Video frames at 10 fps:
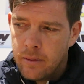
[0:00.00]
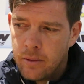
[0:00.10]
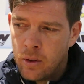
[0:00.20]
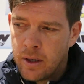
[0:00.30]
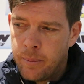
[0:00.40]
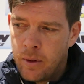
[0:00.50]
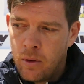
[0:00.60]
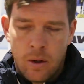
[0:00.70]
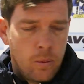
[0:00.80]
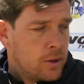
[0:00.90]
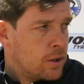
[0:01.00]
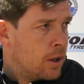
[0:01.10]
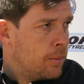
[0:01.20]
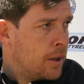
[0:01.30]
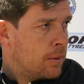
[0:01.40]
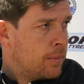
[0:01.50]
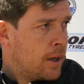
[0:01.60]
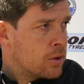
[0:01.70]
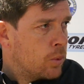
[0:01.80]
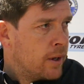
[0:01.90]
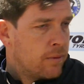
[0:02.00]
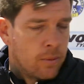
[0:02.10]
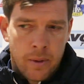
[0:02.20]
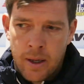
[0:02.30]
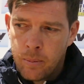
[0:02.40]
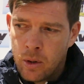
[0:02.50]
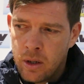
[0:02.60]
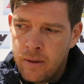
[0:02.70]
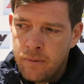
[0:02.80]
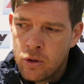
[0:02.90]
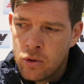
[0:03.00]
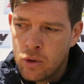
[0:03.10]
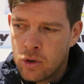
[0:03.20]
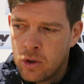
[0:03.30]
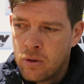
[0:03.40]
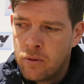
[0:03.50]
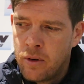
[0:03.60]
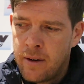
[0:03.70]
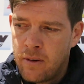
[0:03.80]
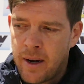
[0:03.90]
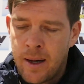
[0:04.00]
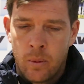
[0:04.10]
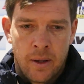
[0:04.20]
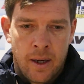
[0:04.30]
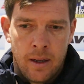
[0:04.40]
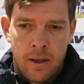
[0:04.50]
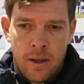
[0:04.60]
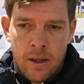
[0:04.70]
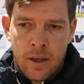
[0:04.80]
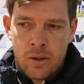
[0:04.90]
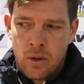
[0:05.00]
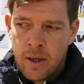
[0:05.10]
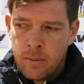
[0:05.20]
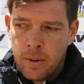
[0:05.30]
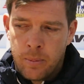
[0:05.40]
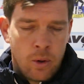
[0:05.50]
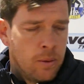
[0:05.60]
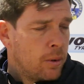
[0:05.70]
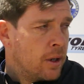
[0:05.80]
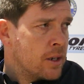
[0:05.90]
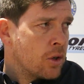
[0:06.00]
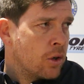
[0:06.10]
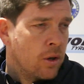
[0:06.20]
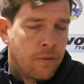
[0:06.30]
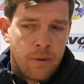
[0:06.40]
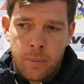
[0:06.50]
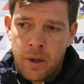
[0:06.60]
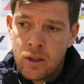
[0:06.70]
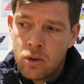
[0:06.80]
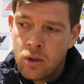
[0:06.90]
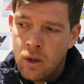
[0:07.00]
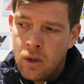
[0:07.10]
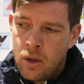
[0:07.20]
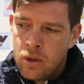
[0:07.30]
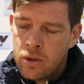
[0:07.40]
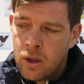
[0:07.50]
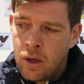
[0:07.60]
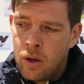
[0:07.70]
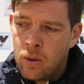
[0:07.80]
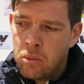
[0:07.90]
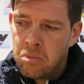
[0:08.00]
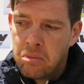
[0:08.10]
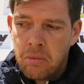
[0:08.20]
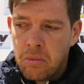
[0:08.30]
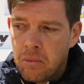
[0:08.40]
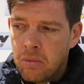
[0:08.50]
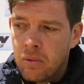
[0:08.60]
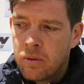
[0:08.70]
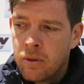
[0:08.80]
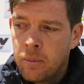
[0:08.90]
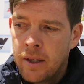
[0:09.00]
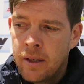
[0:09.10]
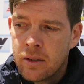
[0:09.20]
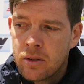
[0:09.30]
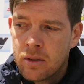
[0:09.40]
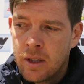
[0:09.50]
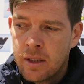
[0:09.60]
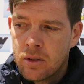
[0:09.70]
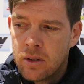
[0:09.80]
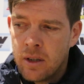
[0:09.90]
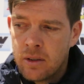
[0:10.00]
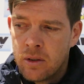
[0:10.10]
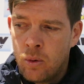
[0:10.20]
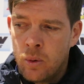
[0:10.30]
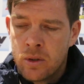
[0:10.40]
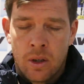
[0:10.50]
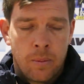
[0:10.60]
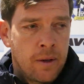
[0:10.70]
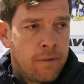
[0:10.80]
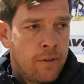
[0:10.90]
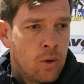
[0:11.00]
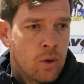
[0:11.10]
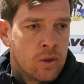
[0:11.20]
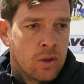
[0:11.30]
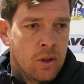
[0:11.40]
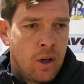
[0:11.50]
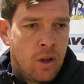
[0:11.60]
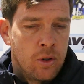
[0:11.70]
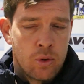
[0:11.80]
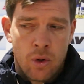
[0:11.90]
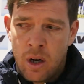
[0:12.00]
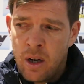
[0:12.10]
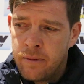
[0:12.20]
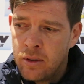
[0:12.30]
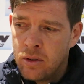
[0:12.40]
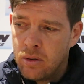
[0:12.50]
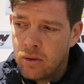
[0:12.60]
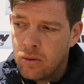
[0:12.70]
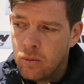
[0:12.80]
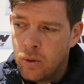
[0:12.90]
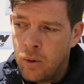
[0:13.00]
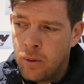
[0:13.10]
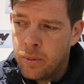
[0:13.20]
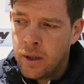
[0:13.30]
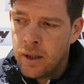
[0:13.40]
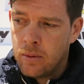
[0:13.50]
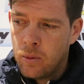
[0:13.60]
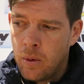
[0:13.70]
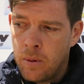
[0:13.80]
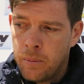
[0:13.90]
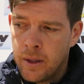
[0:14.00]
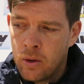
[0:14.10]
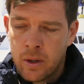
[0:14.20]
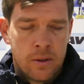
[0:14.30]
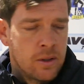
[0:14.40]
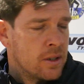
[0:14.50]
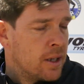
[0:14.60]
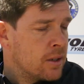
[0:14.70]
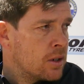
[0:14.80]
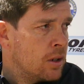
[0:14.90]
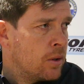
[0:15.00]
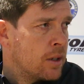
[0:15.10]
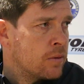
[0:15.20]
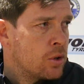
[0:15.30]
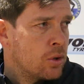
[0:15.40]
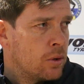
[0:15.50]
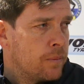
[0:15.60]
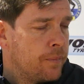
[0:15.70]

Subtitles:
don't get me wrong, we're still a million miles away from that, but the infrastructures around that are trying to be put in place on and off the pitch. So for me, that's always going to be the focus and the drive, and we won't be looking to stand still, that's for sure.